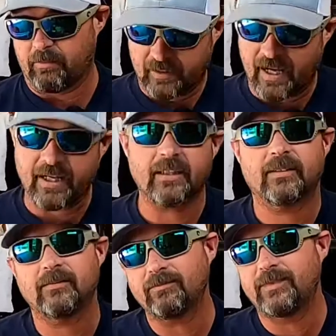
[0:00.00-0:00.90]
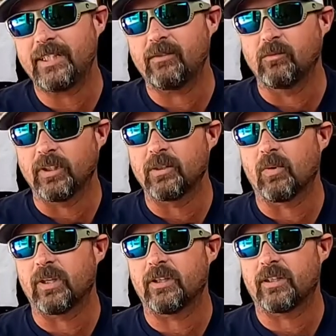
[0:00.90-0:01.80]
Kind of didn't really
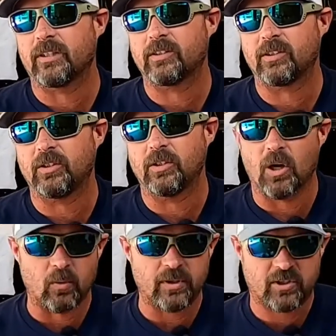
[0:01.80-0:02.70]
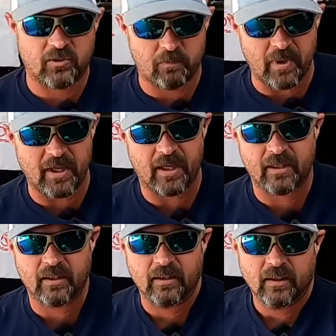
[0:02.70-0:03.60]
want to go and spend